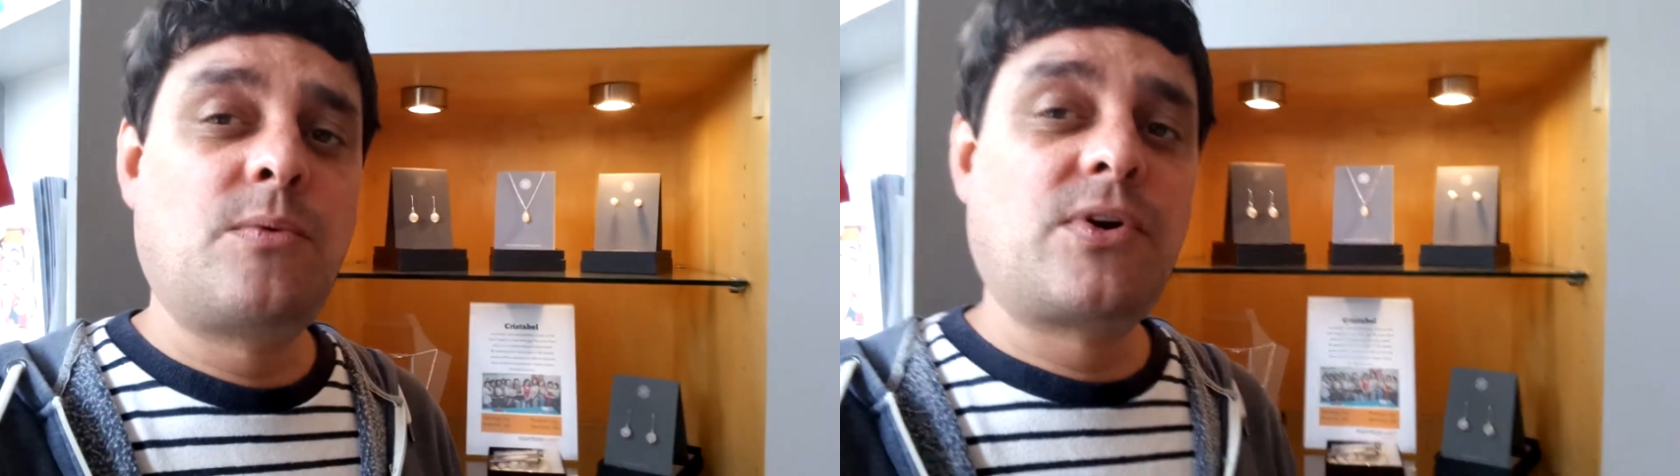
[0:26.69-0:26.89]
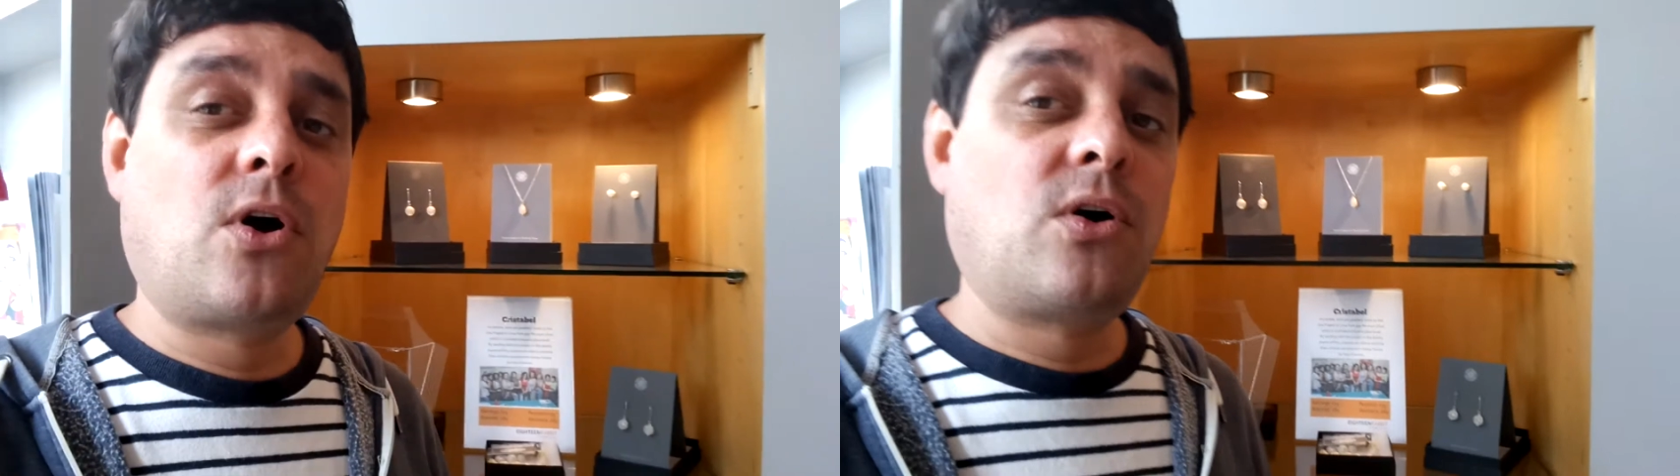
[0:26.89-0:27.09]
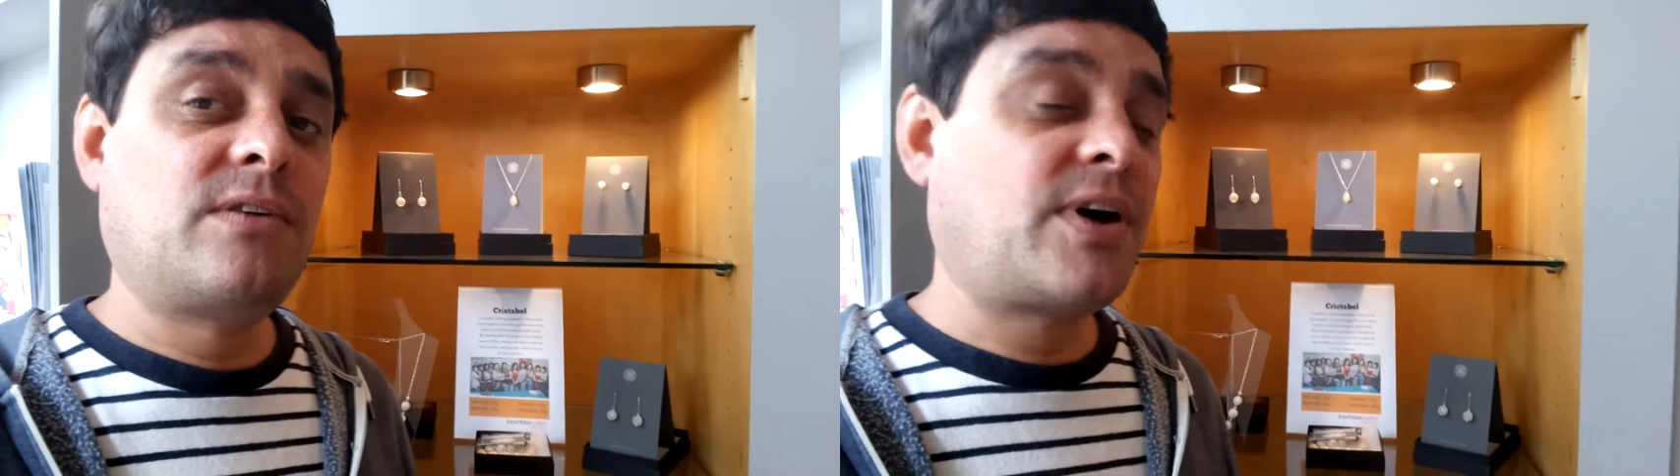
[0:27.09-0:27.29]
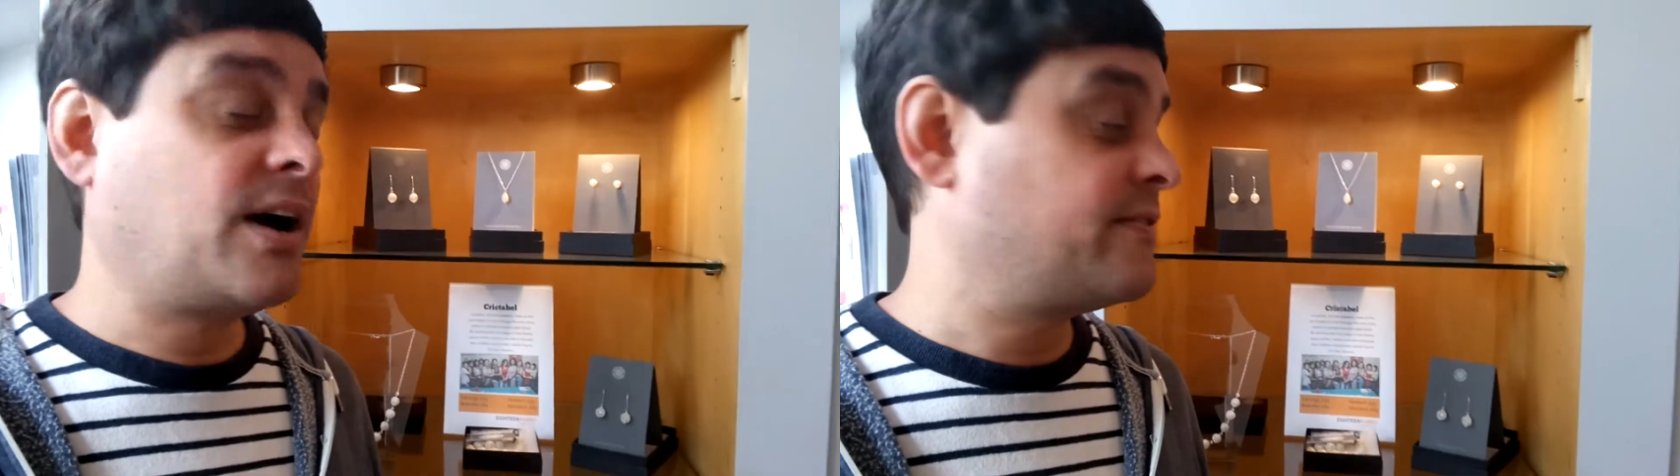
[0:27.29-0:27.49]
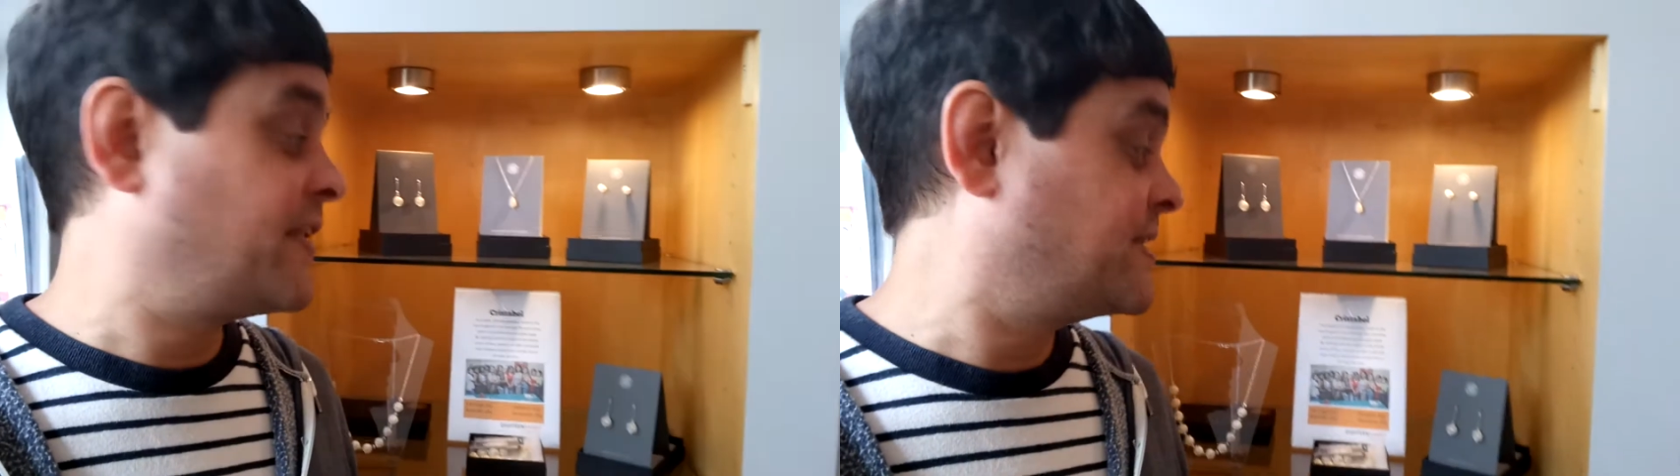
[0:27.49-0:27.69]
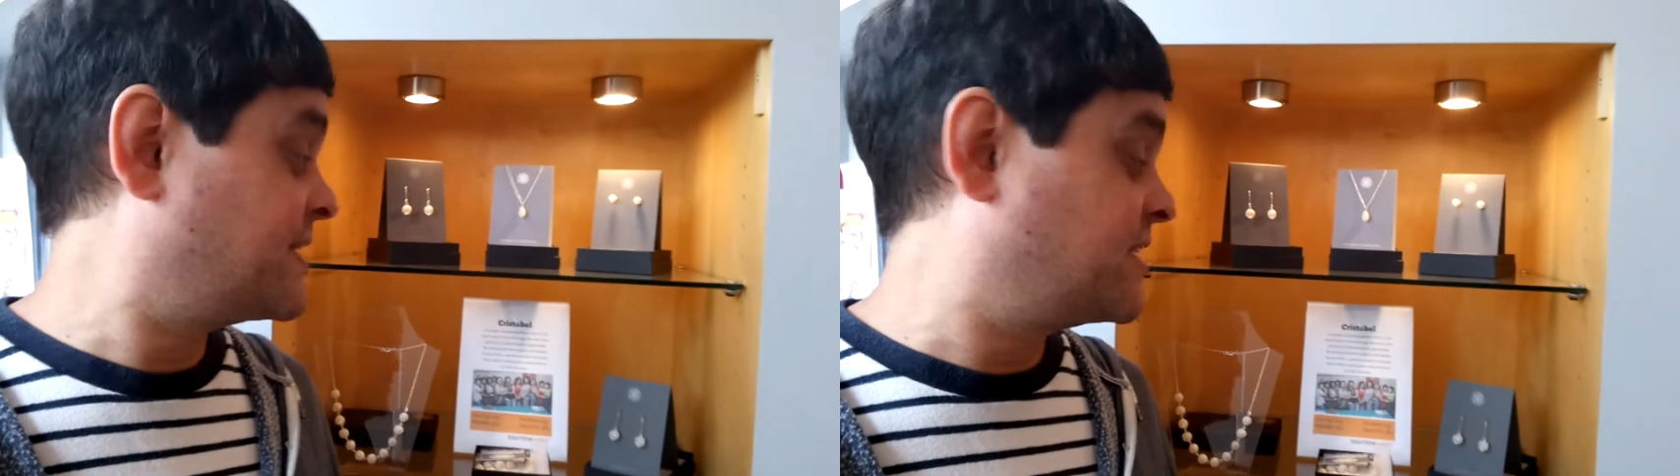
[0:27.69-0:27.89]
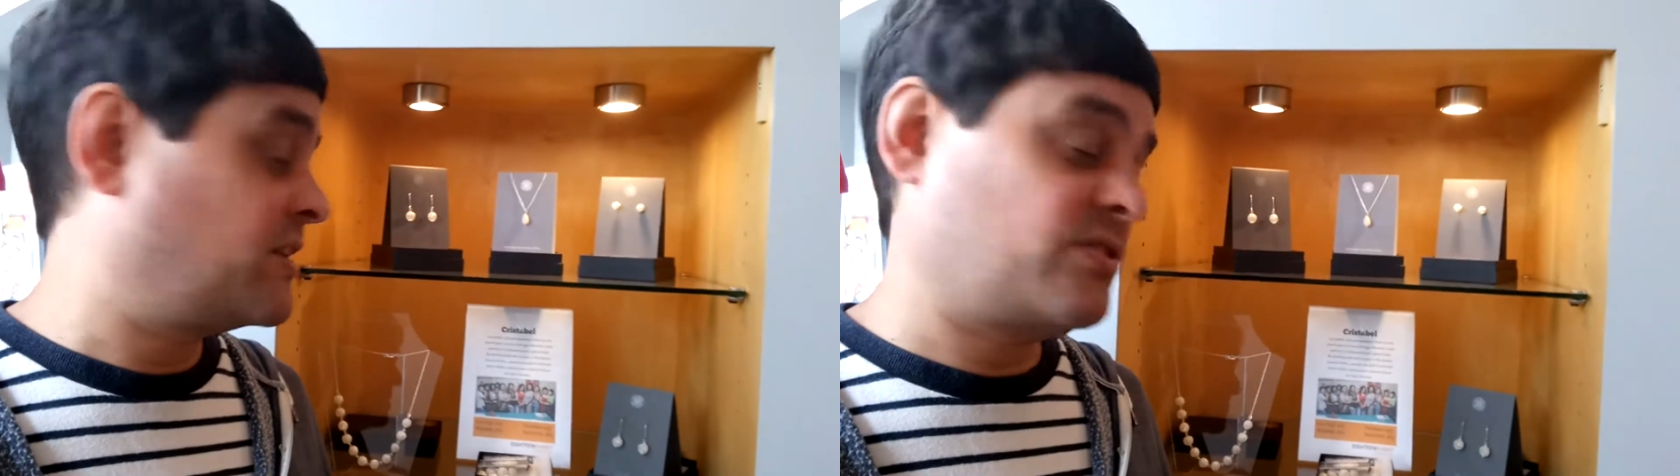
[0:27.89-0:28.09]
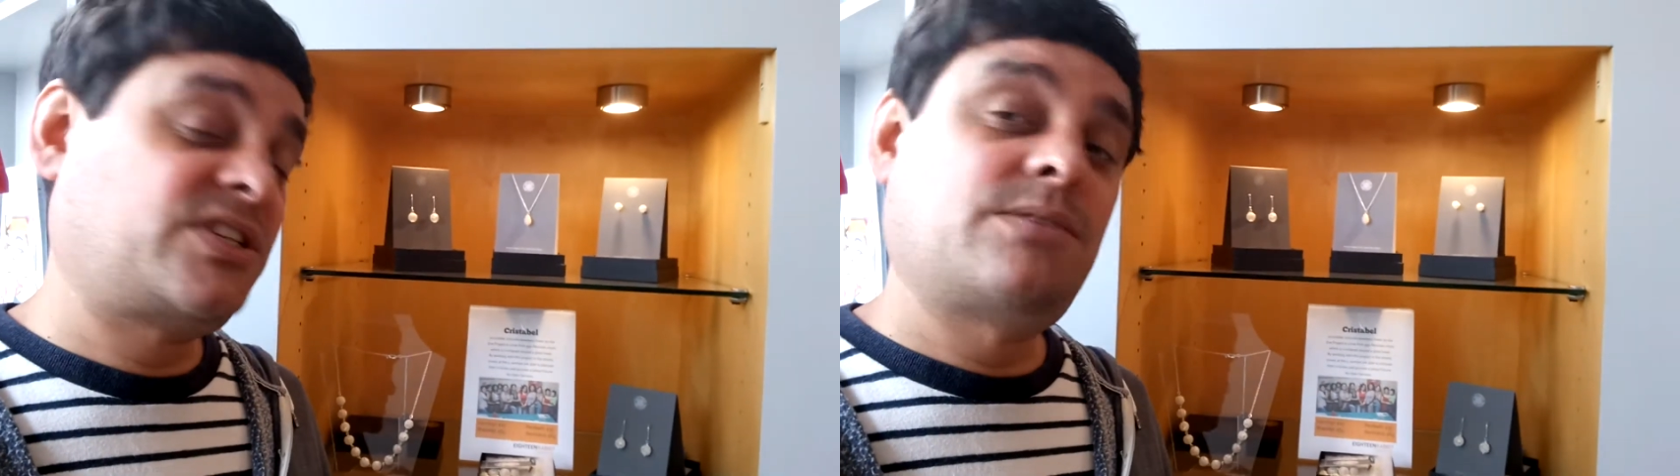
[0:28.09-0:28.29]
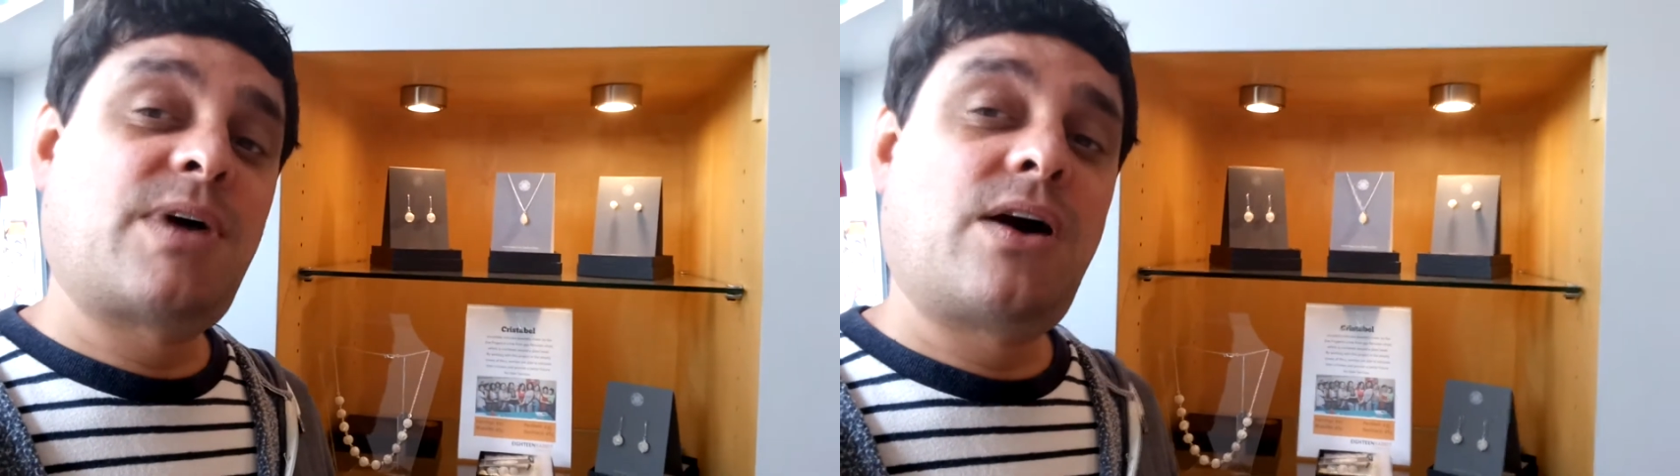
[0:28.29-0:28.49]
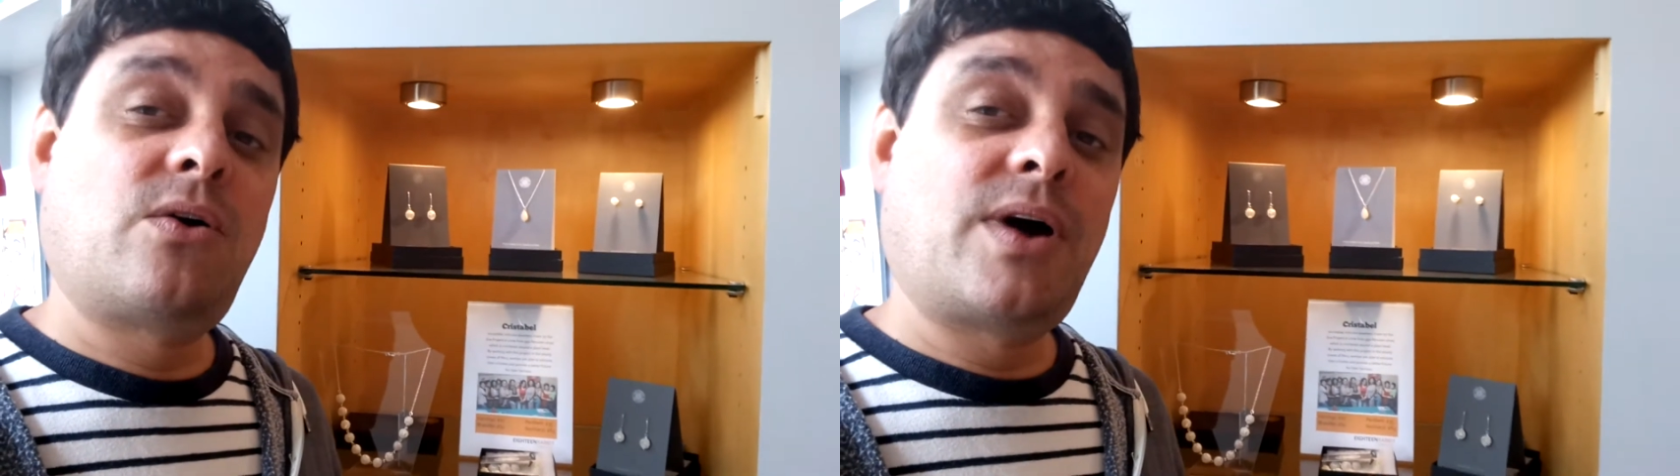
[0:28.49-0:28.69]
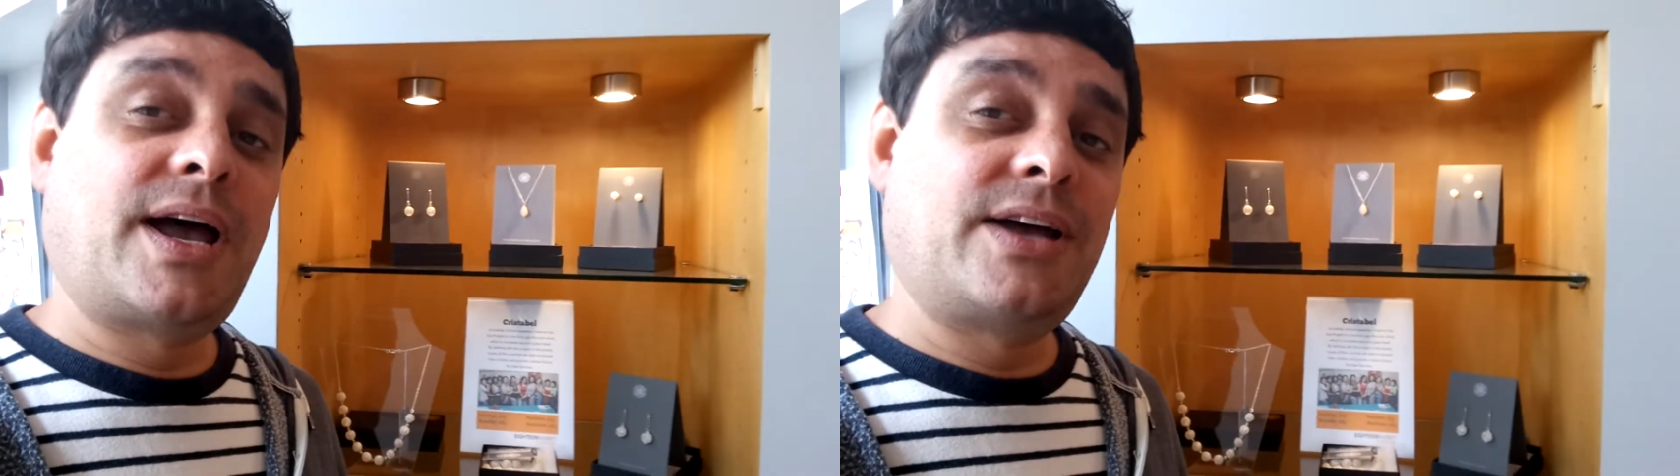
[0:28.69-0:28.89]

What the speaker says: We've got all of our fantastic Christabel